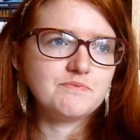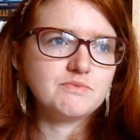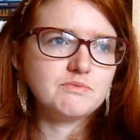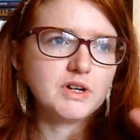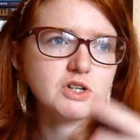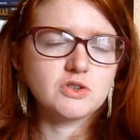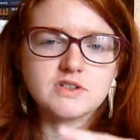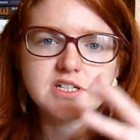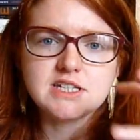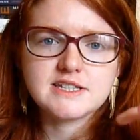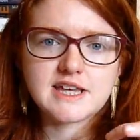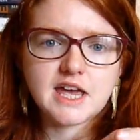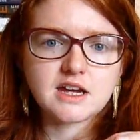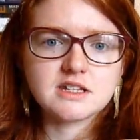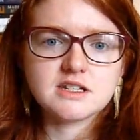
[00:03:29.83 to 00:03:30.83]
minority
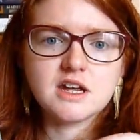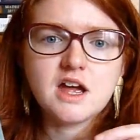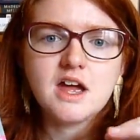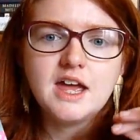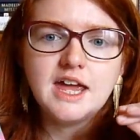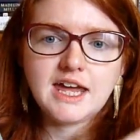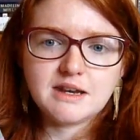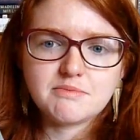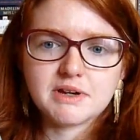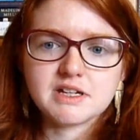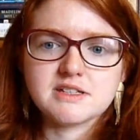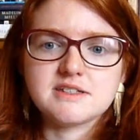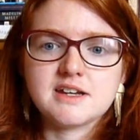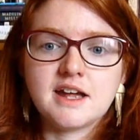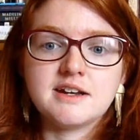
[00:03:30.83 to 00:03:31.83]
sect in
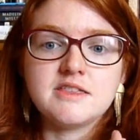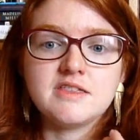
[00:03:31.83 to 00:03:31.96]
Pakistan,